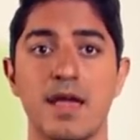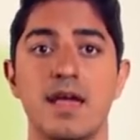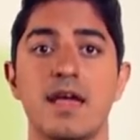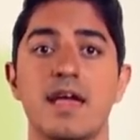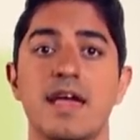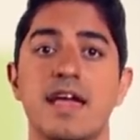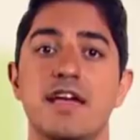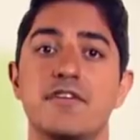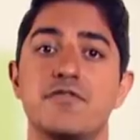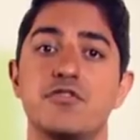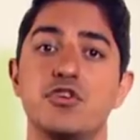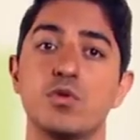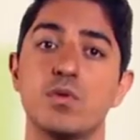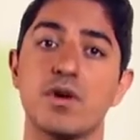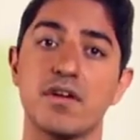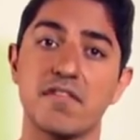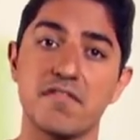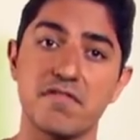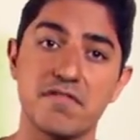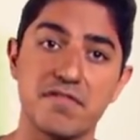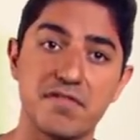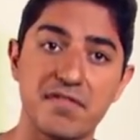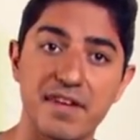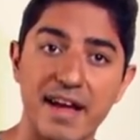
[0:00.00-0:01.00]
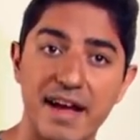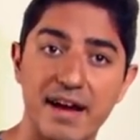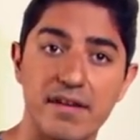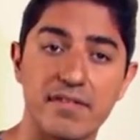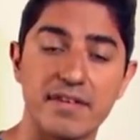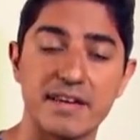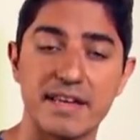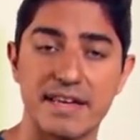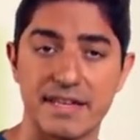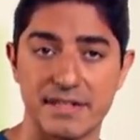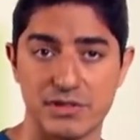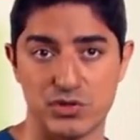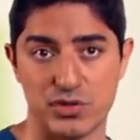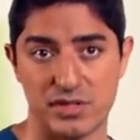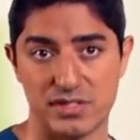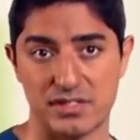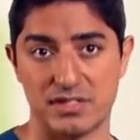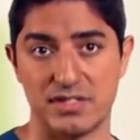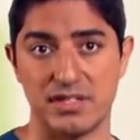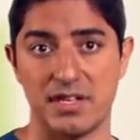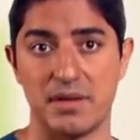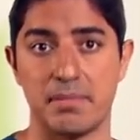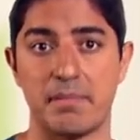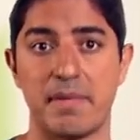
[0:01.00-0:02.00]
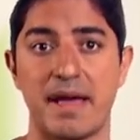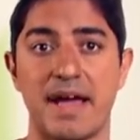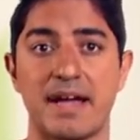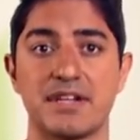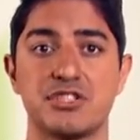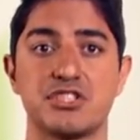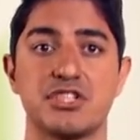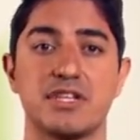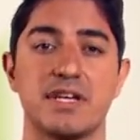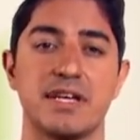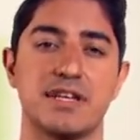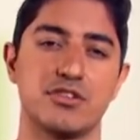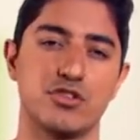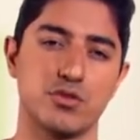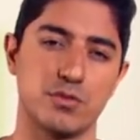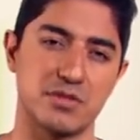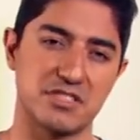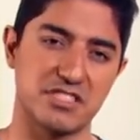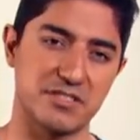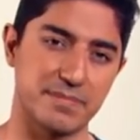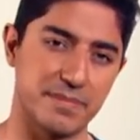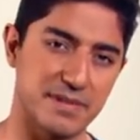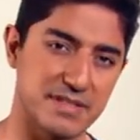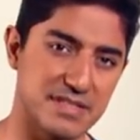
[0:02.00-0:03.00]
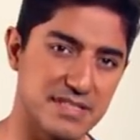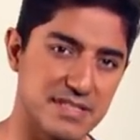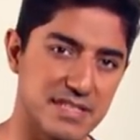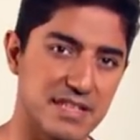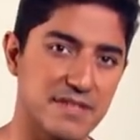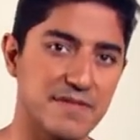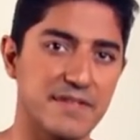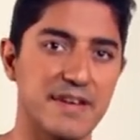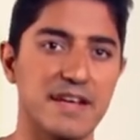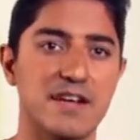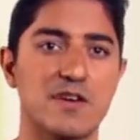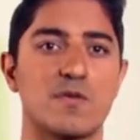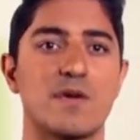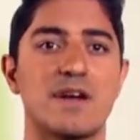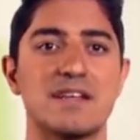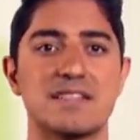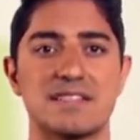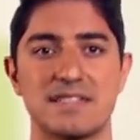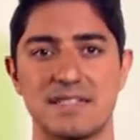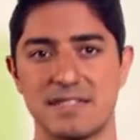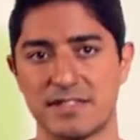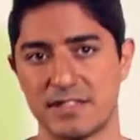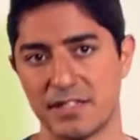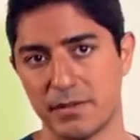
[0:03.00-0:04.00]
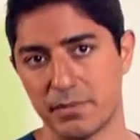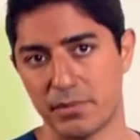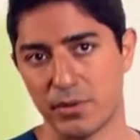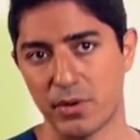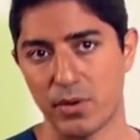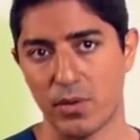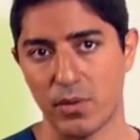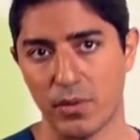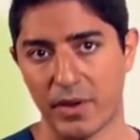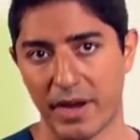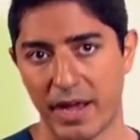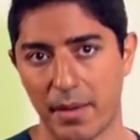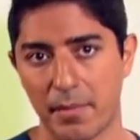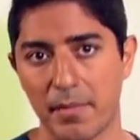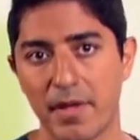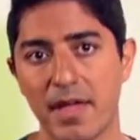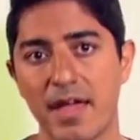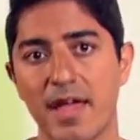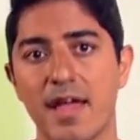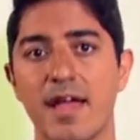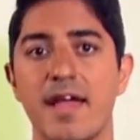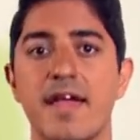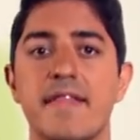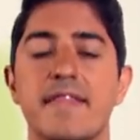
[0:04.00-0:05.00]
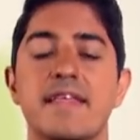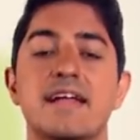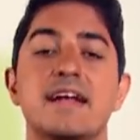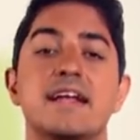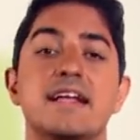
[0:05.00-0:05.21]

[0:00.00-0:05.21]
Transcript: If you are very interested in matching into a specific residency program, then